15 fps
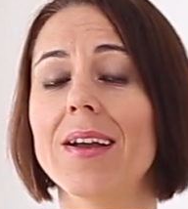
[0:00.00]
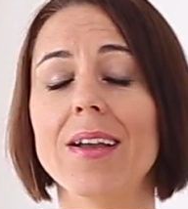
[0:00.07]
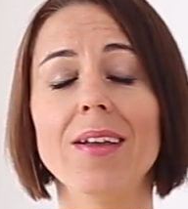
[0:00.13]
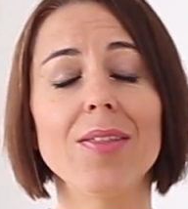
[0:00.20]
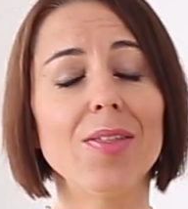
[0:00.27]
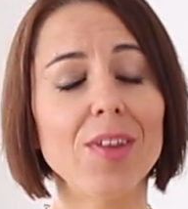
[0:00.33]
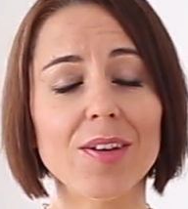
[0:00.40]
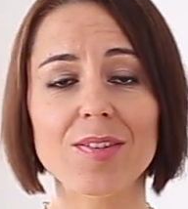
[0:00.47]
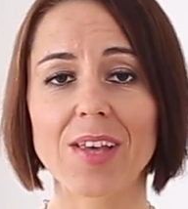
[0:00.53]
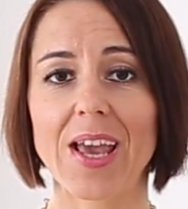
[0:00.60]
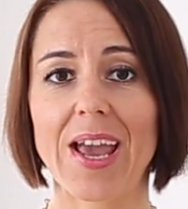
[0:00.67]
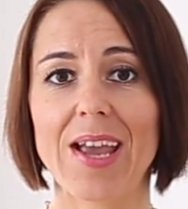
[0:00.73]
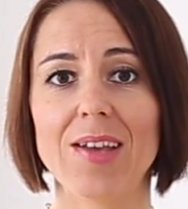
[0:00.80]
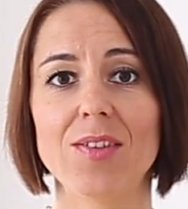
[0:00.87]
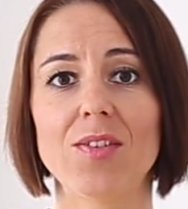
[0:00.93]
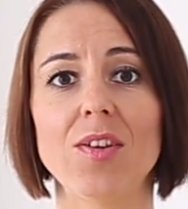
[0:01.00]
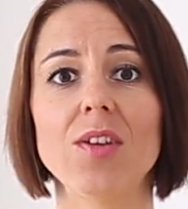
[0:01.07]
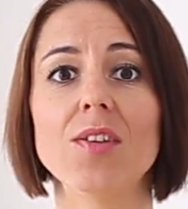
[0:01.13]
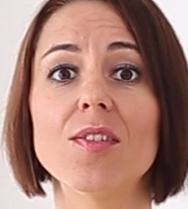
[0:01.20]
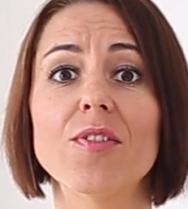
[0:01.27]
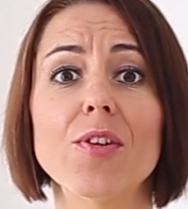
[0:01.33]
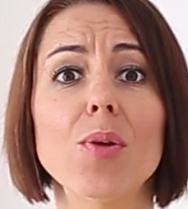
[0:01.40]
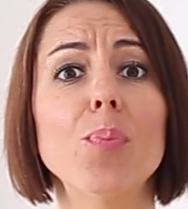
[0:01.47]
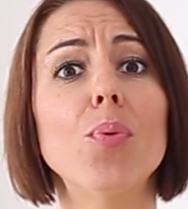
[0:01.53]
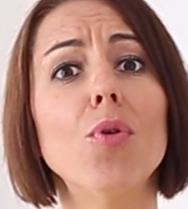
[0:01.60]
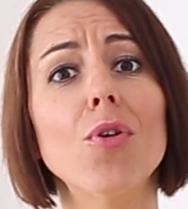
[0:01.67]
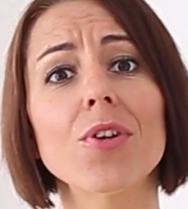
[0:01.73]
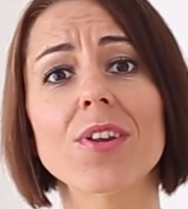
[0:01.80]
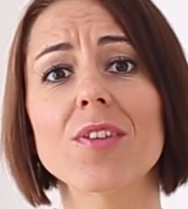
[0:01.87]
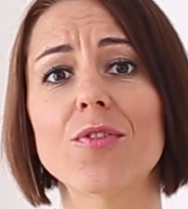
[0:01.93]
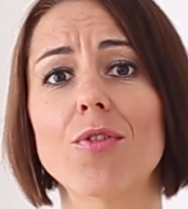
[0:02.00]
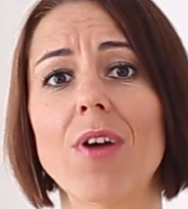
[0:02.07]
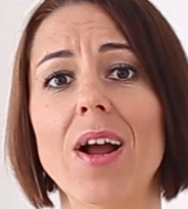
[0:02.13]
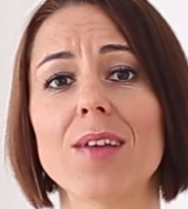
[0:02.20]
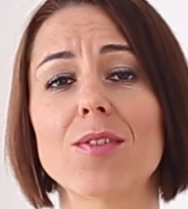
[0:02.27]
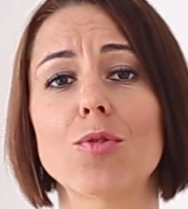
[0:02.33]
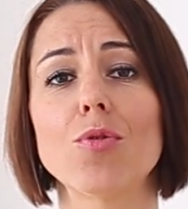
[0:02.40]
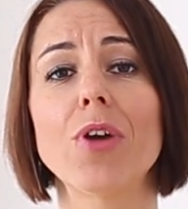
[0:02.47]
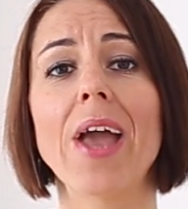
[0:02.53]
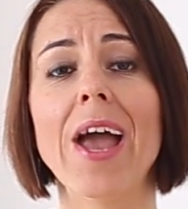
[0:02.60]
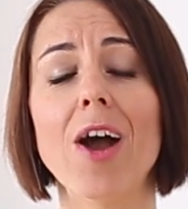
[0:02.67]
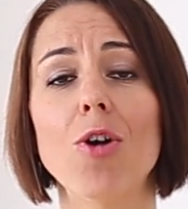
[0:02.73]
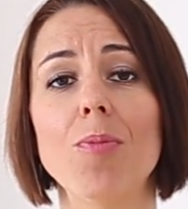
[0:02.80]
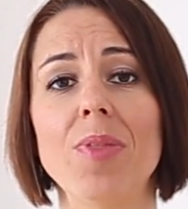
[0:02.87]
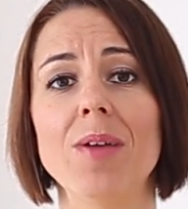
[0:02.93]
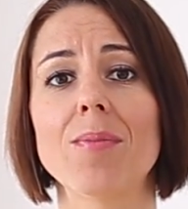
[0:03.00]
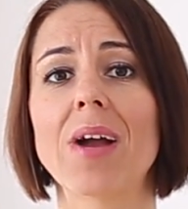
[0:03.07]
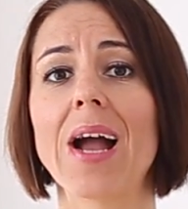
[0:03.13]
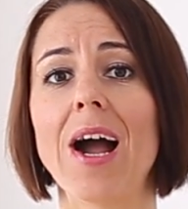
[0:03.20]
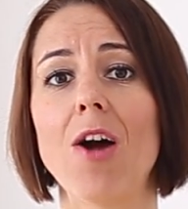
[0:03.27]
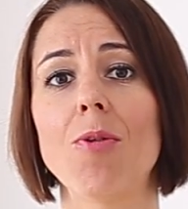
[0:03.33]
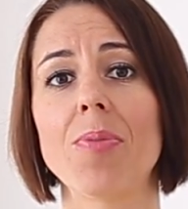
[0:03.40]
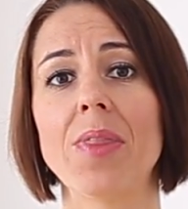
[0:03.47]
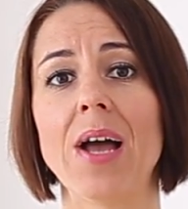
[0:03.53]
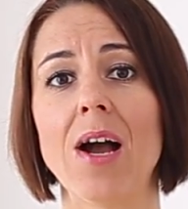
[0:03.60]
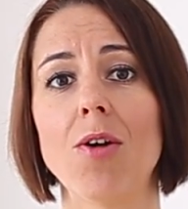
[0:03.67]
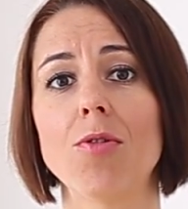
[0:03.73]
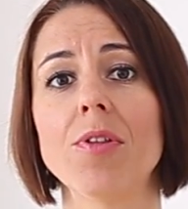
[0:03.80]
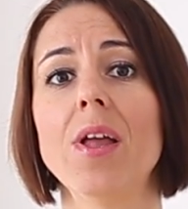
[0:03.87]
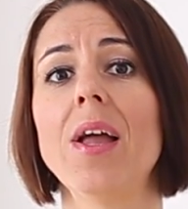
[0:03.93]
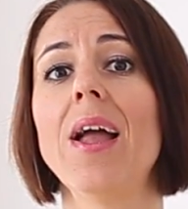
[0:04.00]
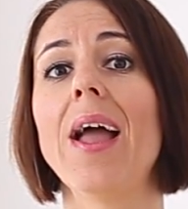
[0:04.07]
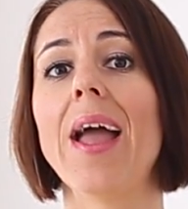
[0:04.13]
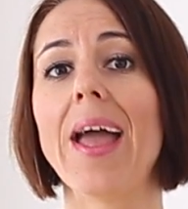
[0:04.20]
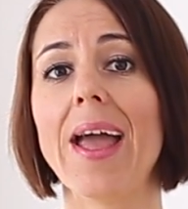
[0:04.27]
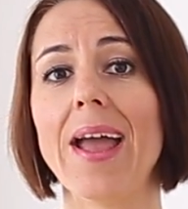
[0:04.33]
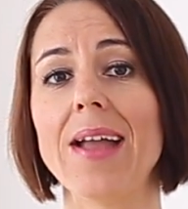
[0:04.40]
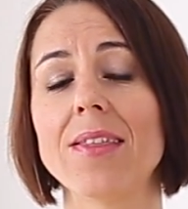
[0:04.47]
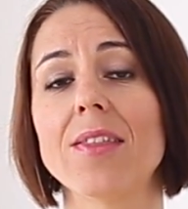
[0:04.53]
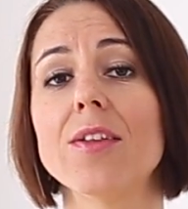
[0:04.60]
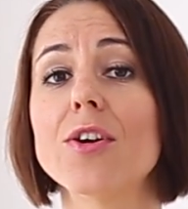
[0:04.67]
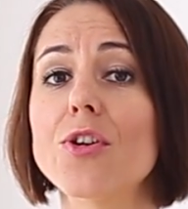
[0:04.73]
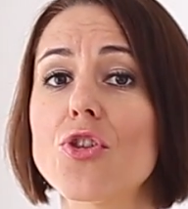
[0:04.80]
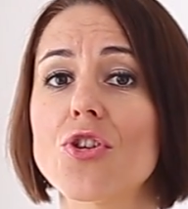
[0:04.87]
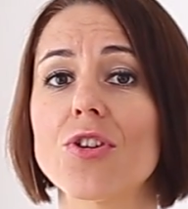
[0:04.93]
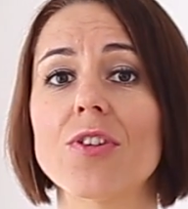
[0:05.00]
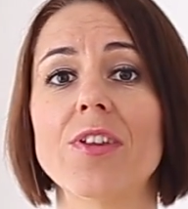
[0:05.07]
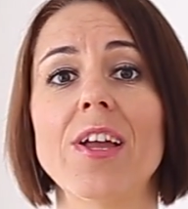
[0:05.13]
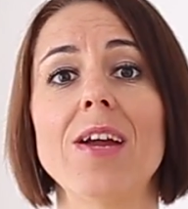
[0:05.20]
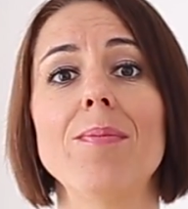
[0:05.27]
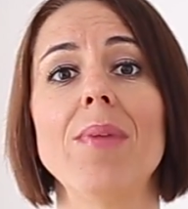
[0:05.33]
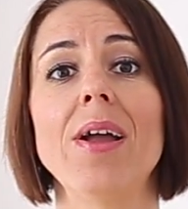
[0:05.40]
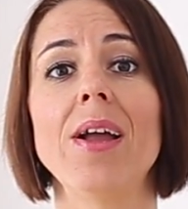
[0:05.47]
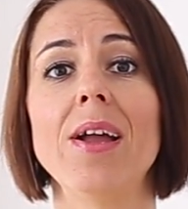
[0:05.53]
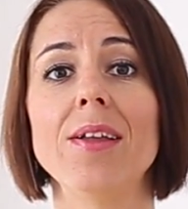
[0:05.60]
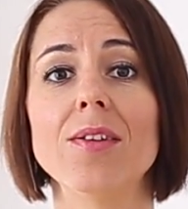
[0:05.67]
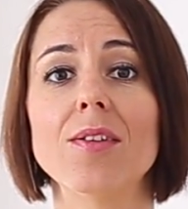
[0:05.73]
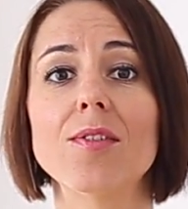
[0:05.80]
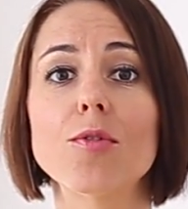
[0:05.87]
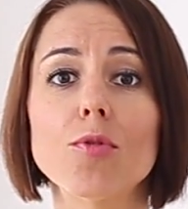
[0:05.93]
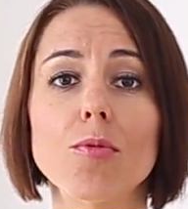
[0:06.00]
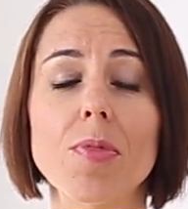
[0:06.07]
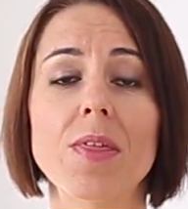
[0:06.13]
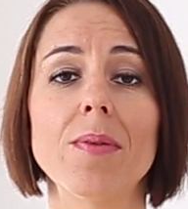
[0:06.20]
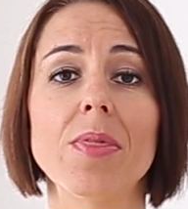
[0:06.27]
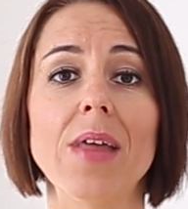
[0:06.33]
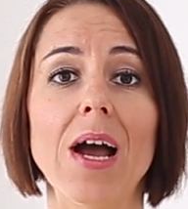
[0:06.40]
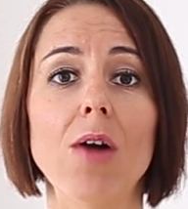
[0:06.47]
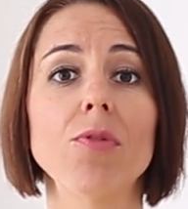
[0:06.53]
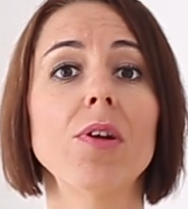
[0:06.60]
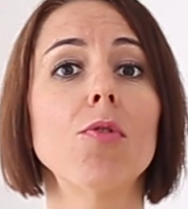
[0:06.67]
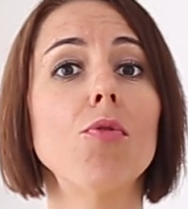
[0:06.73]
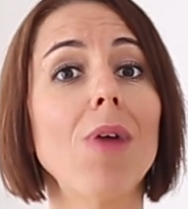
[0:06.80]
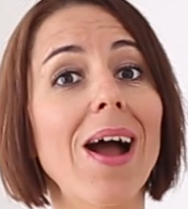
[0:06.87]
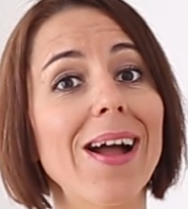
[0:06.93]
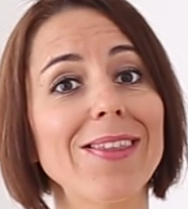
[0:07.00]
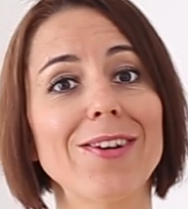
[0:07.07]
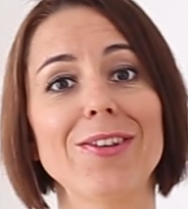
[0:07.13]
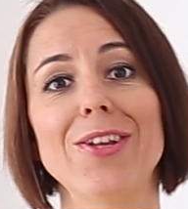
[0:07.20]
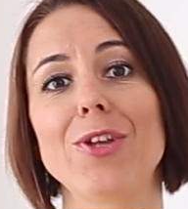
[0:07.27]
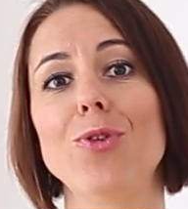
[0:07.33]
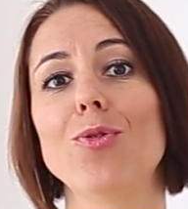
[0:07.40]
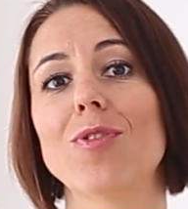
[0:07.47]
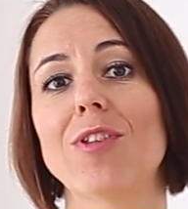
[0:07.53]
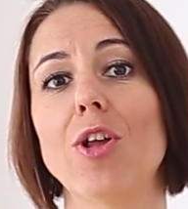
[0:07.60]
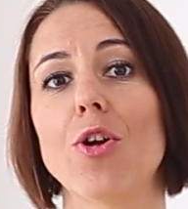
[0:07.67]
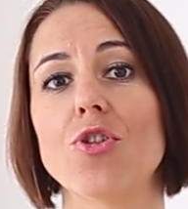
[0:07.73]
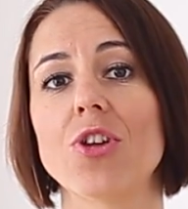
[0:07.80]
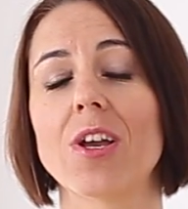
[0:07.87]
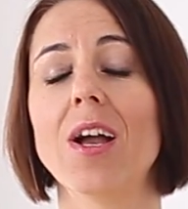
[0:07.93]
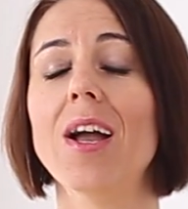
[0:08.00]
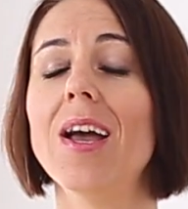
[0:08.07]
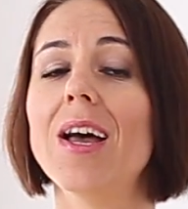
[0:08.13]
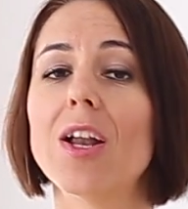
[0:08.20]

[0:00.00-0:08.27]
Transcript: In this case, it is very important for us to help them calm down and nurture them and soothe them down rather than use logic.